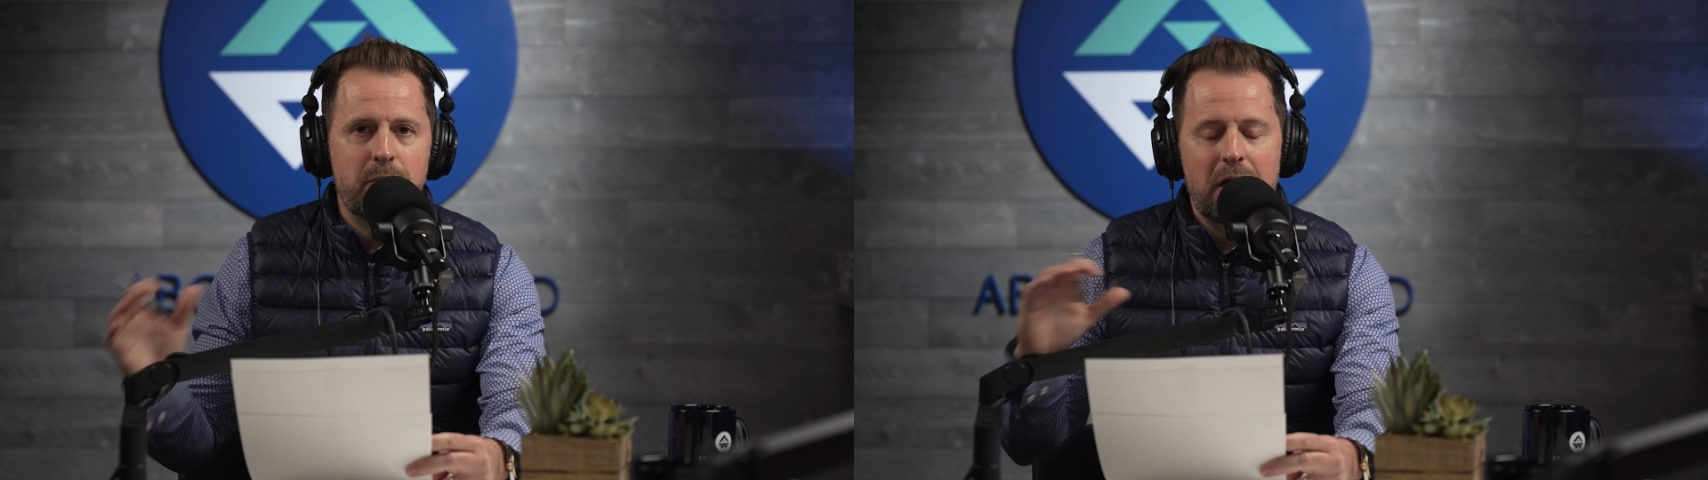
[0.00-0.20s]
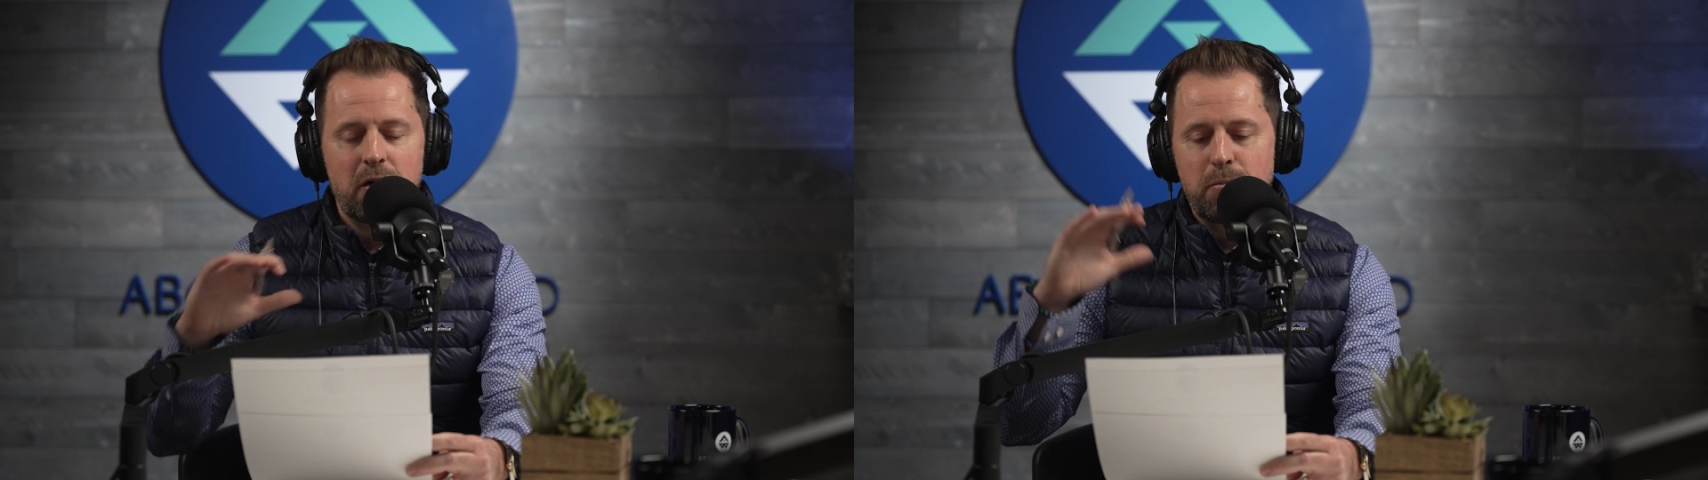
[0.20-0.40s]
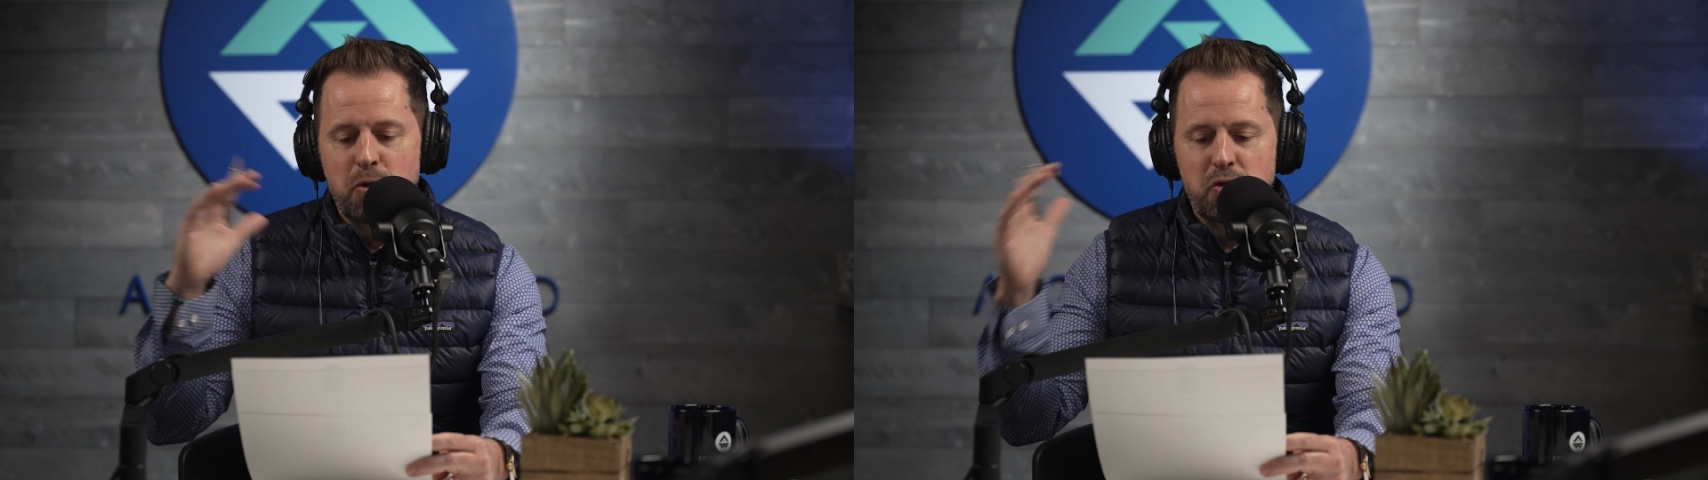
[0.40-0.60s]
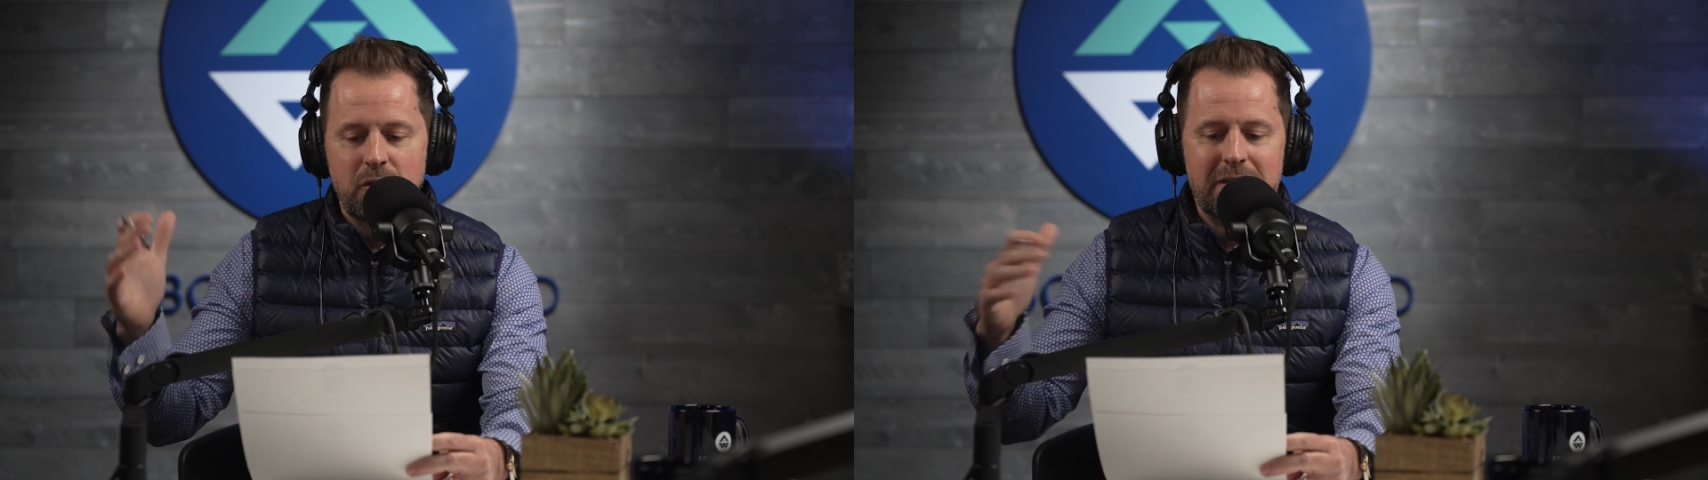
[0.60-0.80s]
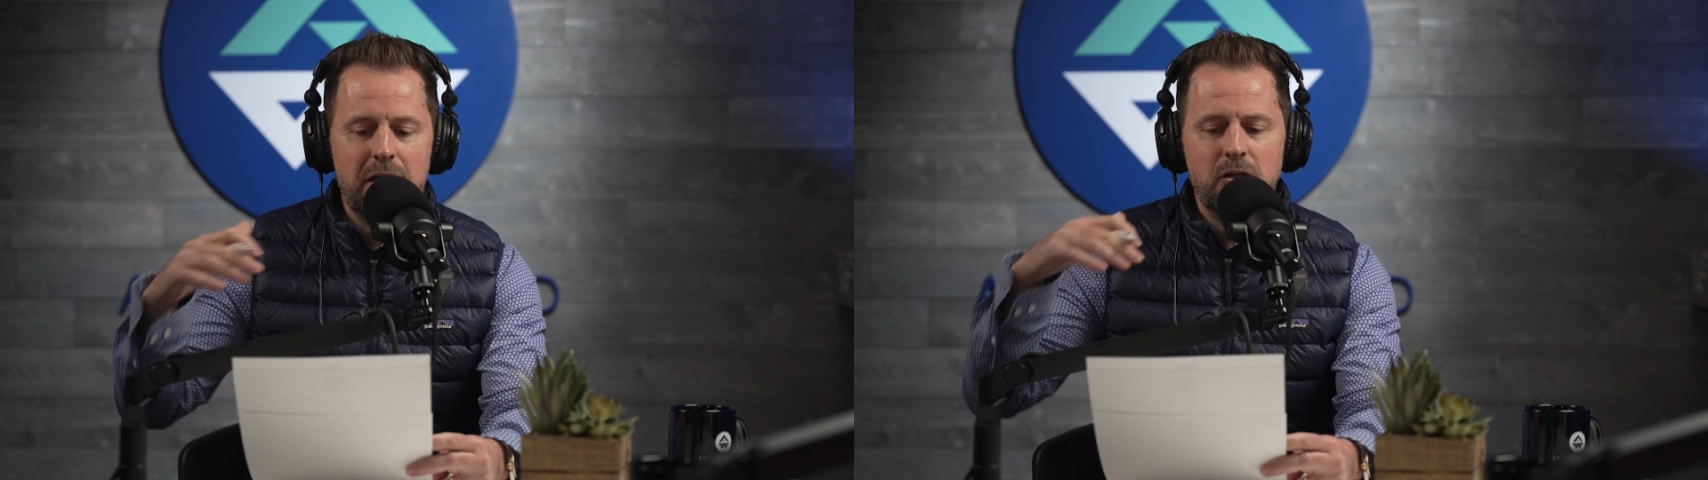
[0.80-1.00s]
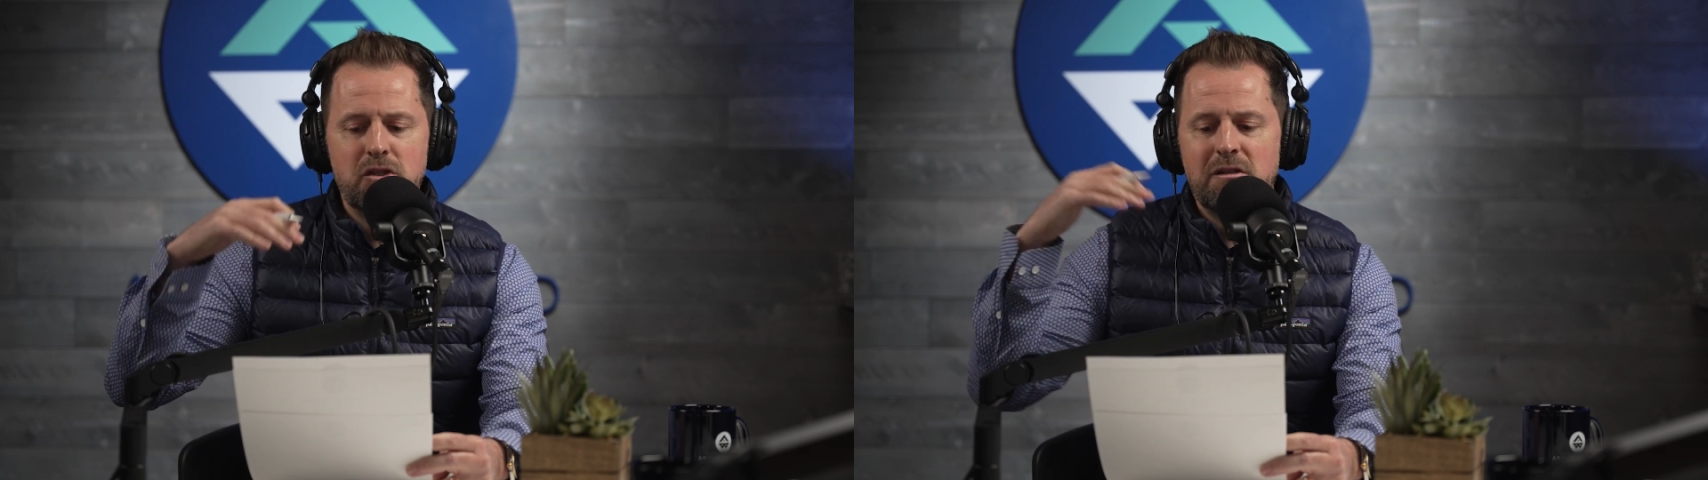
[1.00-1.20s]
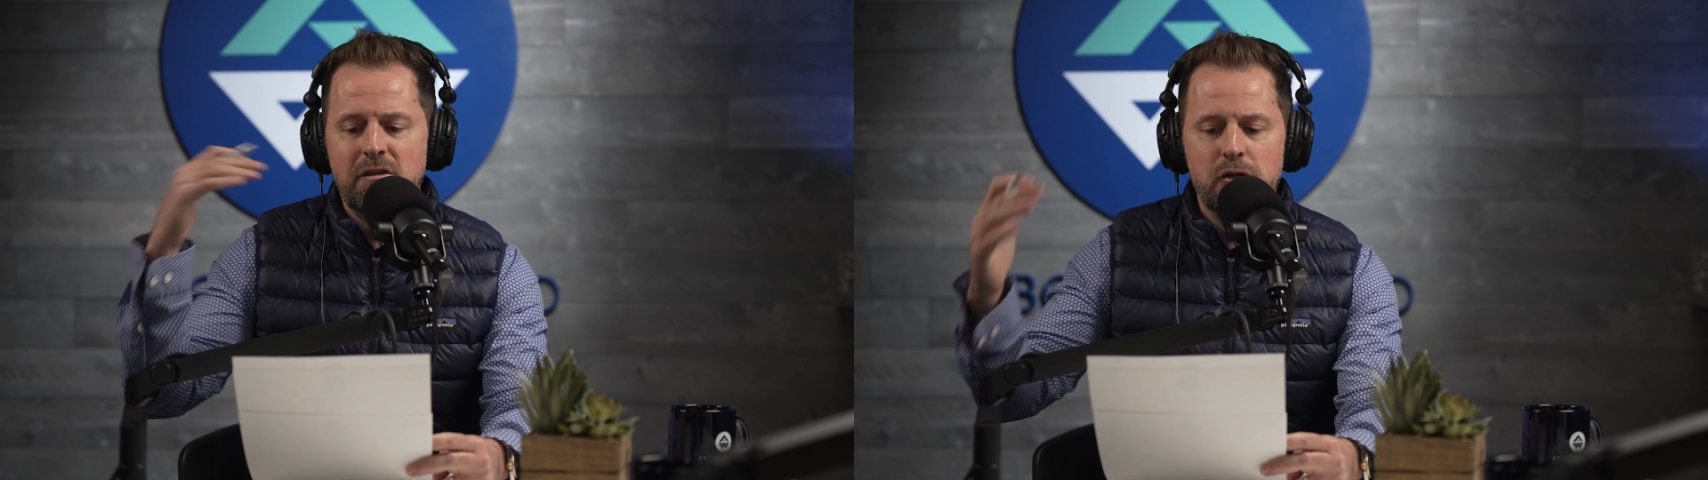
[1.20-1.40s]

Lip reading: about emotional intelligence,